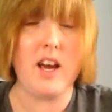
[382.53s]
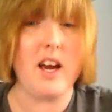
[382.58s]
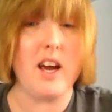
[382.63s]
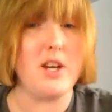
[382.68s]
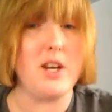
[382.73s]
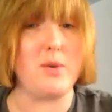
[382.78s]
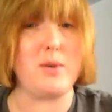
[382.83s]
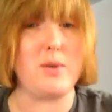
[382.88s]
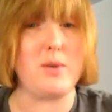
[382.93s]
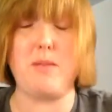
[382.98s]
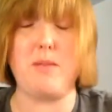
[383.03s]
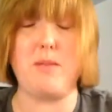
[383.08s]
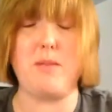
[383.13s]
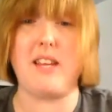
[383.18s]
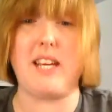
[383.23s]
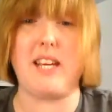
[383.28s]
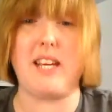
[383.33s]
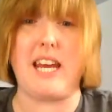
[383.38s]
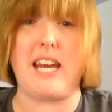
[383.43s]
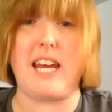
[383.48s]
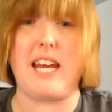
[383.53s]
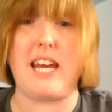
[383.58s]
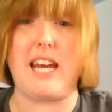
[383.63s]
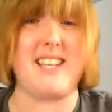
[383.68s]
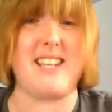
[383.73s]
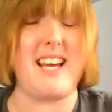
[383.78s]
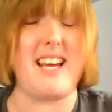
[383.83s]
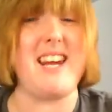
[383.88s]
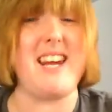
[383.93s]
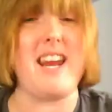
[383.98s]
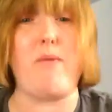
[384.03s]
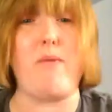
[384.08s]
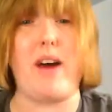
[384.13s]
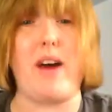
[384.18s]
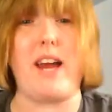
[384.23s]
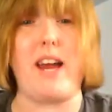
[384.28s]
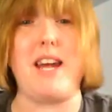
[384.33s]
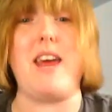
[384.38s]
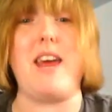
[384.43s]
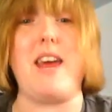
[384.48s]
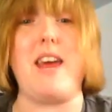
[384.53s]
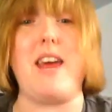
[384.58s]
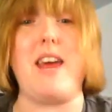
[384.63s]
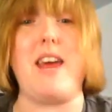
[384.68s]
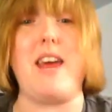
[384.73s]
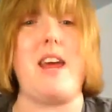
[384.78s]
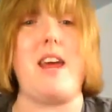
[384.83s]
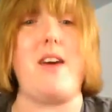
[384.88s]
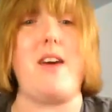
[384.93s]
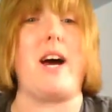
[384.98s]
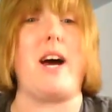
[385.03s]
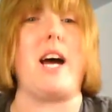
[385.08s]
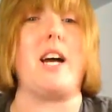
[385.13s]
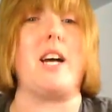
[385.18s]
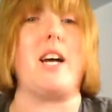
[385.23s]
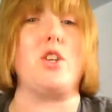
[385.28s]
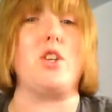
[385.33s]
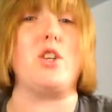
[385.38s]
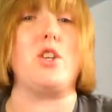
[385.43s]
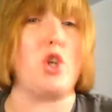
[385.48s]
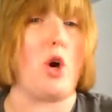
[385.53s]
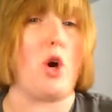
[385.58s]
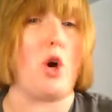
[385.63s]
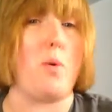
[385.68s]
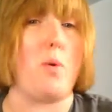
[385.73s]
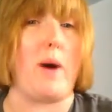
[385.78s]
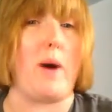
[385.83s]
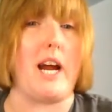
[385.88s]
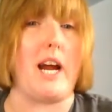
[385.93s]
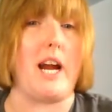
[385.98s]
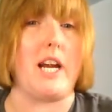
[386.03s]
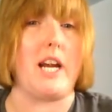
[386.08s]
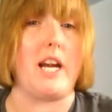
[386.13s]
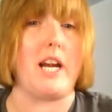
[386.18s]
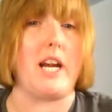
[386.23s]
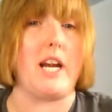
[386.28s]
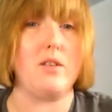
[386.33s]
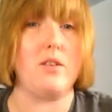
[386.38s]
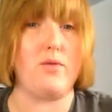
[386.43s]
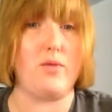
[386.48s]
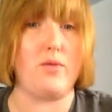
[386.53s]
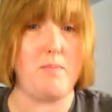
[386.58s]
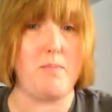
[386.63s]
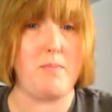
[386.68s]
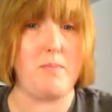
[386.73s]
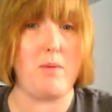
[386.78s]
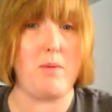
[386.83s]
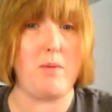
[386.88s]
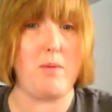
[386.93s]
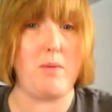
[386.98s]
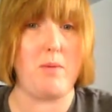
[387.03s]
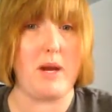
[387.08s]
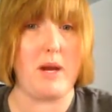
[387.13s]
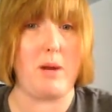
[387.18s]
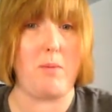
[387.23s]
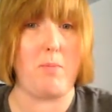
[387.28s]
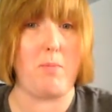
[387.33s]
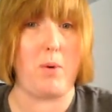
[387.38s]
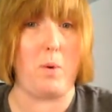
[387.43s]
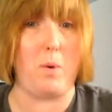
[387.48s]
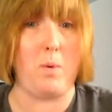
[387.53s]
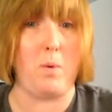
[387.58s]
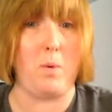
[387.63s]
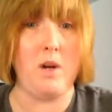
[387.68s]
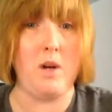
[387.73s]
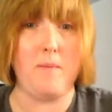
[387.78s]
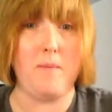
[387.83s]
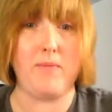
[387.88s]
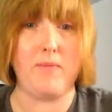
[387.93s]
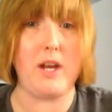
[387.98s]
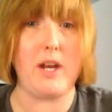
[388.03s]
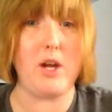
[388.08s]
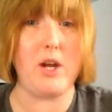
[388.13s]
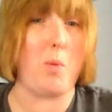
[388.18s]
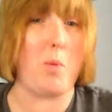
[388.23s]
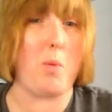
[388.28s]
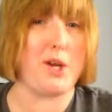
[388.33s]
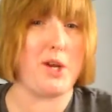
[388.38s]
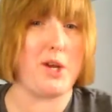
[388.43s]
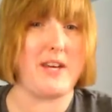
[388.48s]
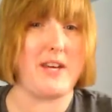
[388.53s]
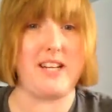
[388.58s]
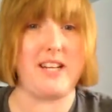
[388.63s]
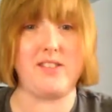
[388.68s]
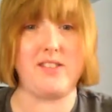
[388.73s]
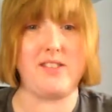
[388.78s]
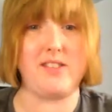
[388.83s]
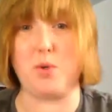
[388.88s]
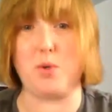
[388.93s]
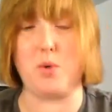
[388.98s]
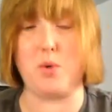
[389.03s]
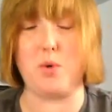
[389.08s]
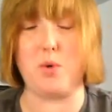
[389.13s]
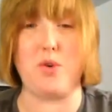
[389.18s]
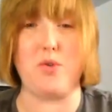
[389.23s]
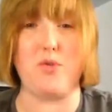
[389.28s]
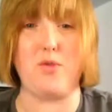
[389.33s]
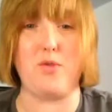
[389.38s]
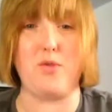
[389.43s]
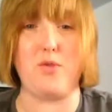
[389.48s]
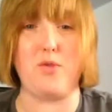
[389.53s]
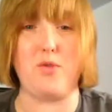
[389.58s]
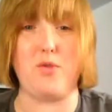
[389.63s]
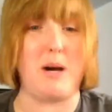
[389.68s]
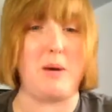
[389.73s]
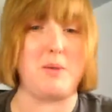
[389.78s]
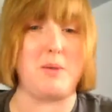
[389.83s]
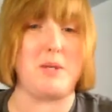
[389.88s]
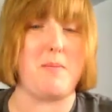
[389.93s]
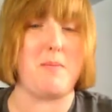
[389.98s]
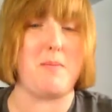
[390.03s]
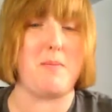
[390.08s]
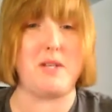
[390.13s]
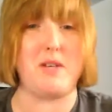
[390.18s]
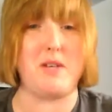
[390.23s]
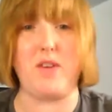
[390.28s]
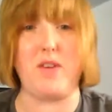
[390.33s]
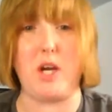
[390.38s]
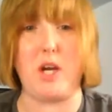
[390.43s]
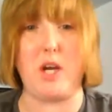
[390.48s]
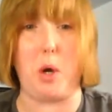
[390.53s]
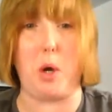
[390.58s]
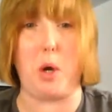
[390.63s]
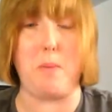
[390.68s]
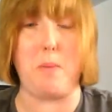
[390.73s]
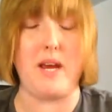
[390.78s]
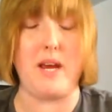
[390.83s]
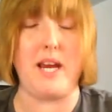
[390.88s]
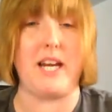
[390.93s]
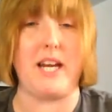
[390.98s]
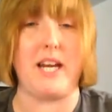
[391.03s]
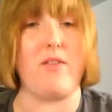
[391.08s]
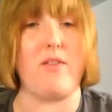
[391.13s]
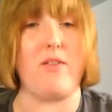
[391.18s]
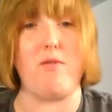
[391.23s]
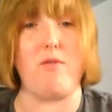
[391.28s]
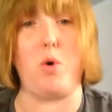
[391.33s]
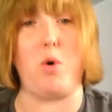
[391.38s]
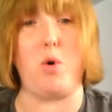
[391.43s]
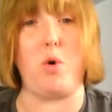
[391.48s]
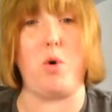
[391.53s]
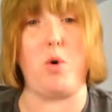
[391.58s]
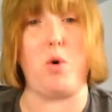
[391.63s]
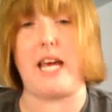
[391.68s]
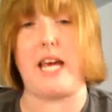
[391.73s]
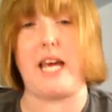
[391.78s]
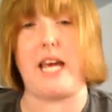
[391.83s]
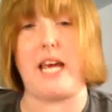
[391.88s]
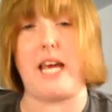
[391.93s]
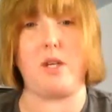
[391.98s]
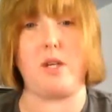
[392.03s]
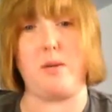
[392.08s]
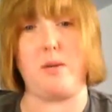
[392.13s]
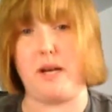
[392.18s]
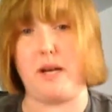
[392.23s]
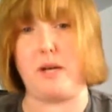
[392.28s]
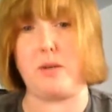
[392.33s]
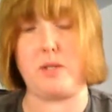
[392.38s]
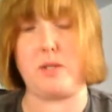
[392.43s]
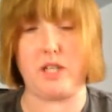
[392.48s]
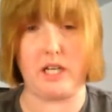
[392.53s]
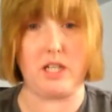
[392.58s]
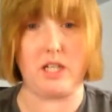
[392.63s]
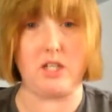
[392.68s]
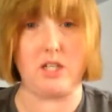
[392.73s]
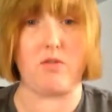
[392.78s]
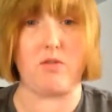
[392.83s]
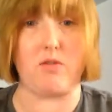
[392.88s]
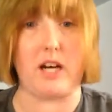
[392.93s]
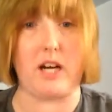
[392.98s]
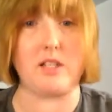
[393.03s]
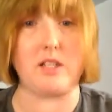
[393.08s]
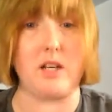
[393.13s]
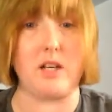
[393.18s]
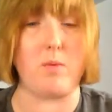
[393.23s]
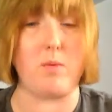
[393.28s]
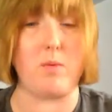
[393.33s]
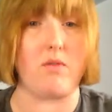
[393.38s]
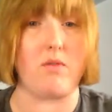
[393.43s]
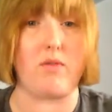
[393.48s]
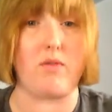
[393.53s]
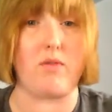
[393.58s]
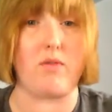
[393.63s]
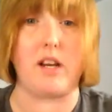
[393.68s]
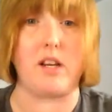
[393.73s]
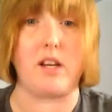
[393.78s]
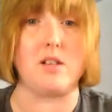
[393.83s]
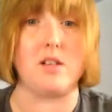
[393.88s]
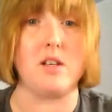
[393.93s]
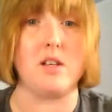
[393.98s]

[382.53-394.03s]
You'll see them at the gigs. They never shy away from being with people. They're not one of these to sort of mousy about in VIP. They're always out and about interacting with the fans.